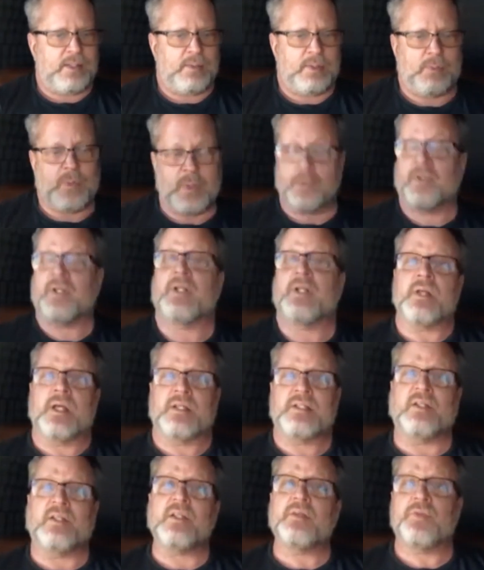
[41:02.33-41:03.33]
we were in
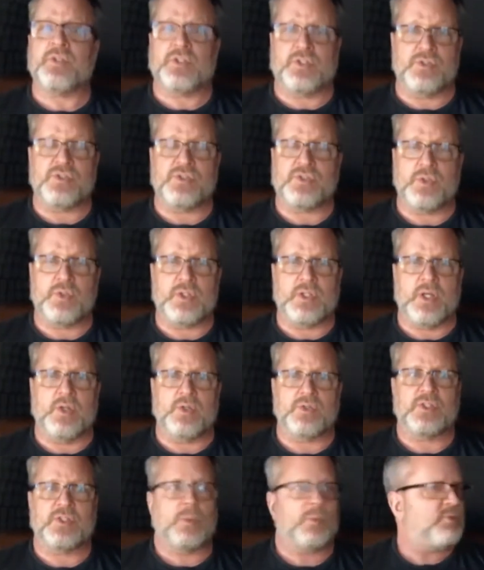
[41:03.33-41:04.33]
a television
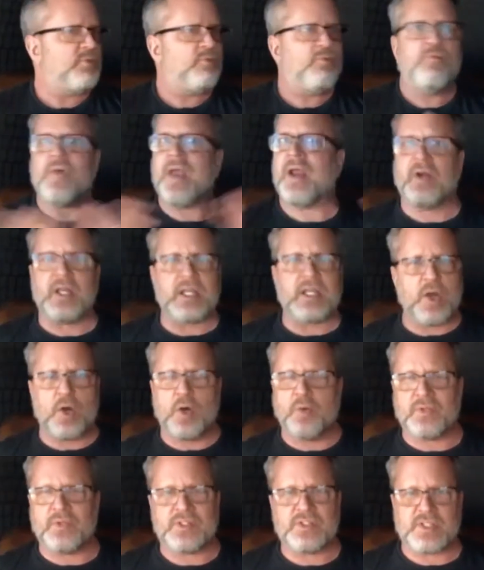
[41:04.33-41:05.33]
studio. So it was very
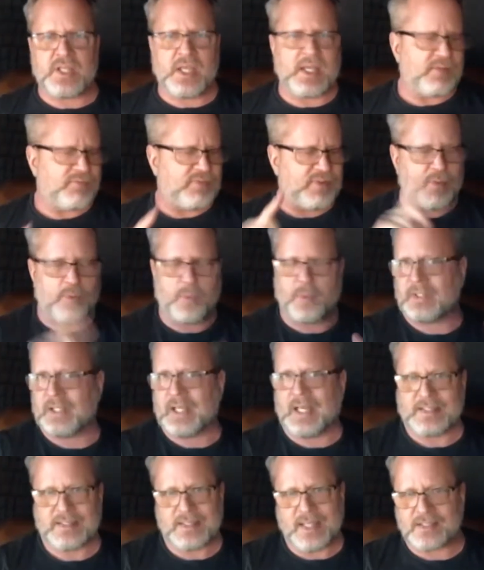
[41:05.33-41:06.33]
COVID safe.
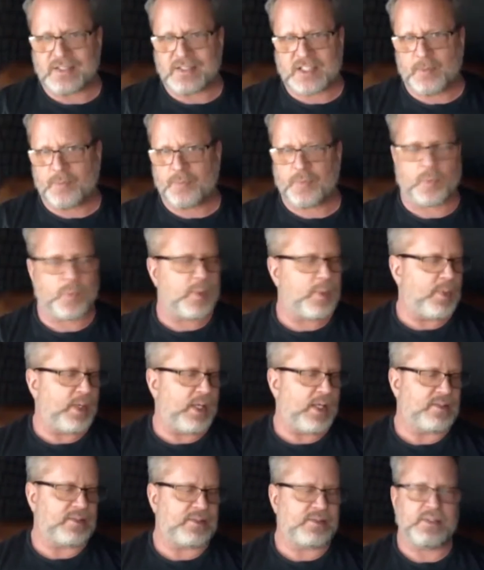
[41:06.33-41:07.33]
Everyone got tested before we
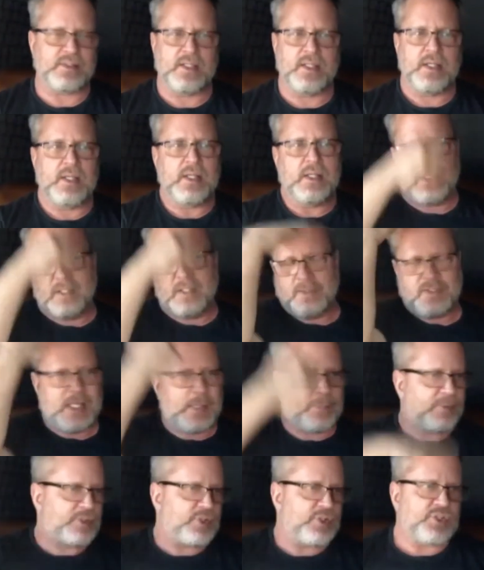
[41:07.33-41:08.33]
went,
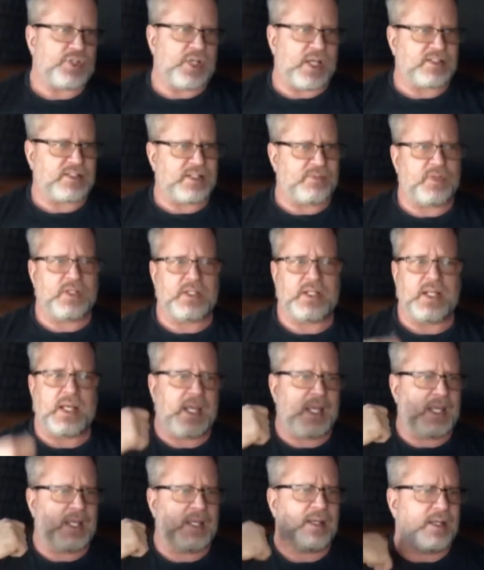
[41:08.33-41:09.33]
temperature checks every
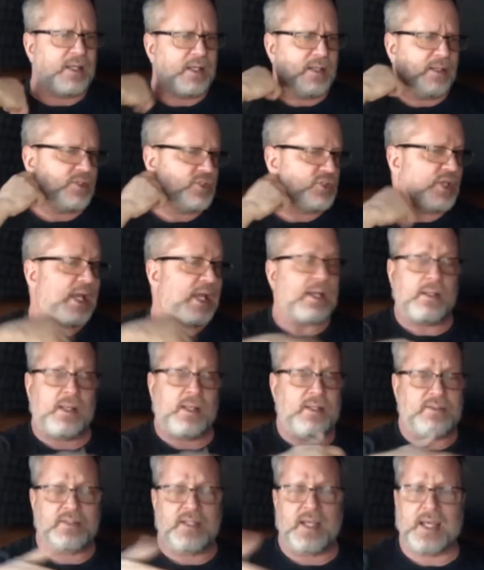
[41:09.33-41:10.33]
day,
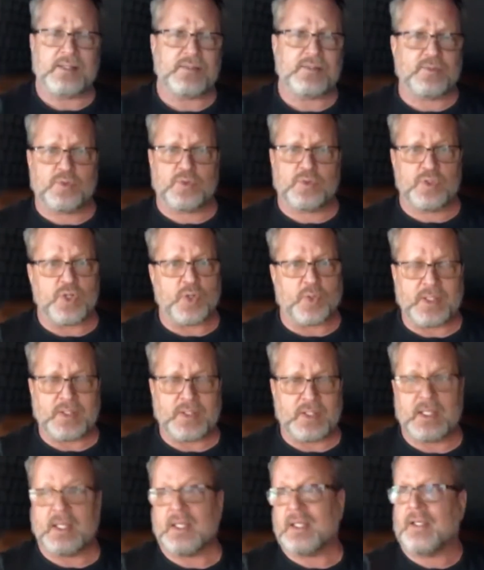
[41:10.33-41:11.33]
tests
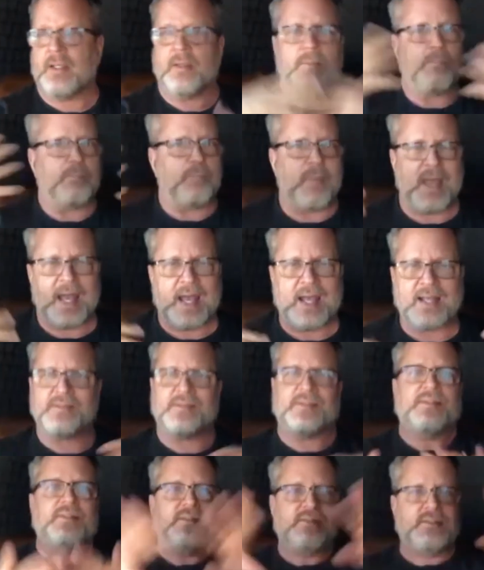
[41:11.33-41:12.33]
during the gig,
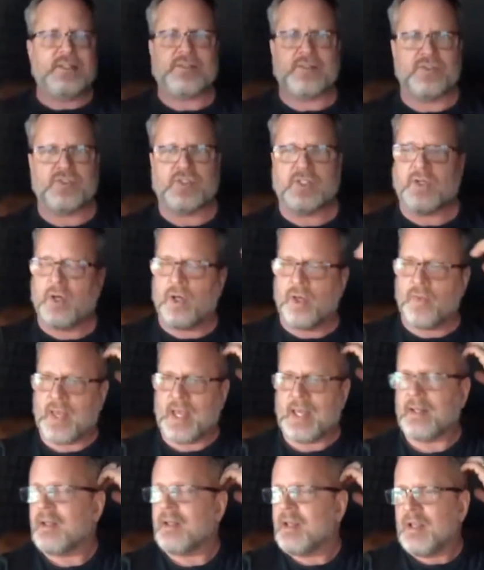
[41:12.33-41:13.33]
masks, distancing, all
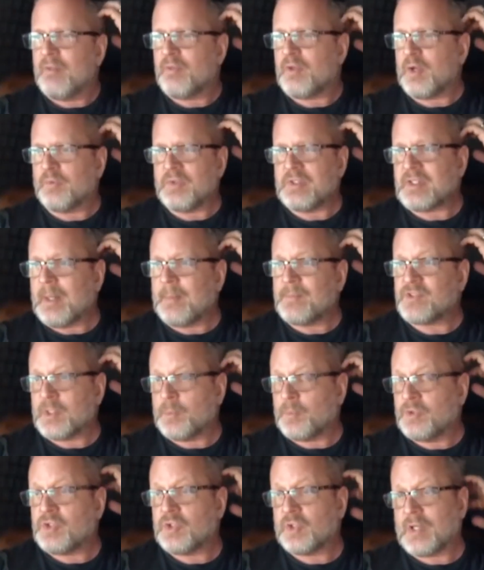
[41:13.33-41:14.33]
that. The only time
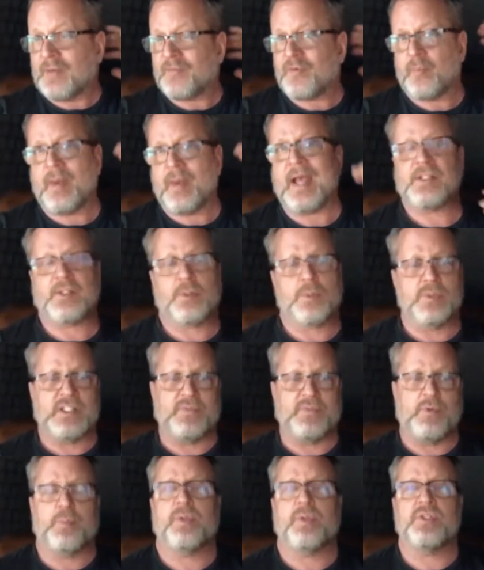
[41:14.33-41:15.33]
someone took off a mask
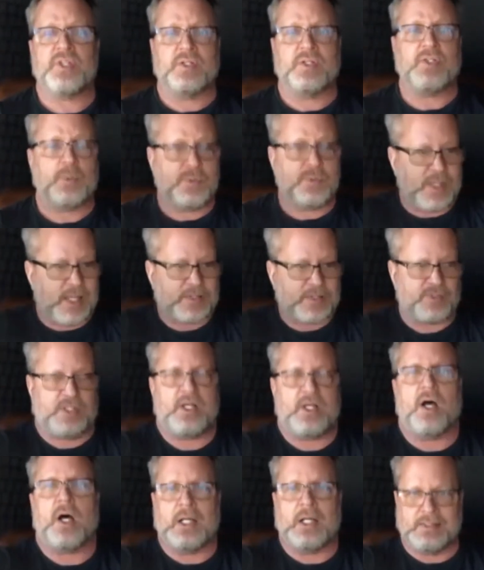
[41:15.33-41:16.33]
was if a presenter was
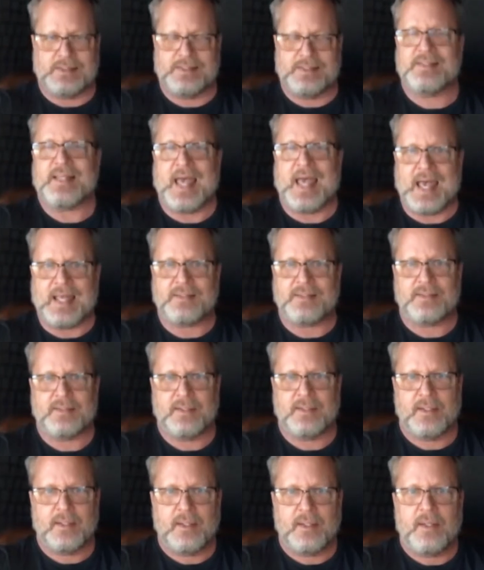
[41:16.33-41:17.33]
actually on
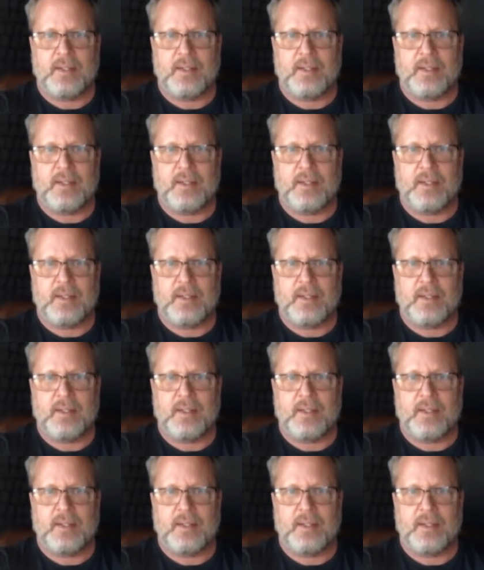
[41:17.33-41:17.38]
set,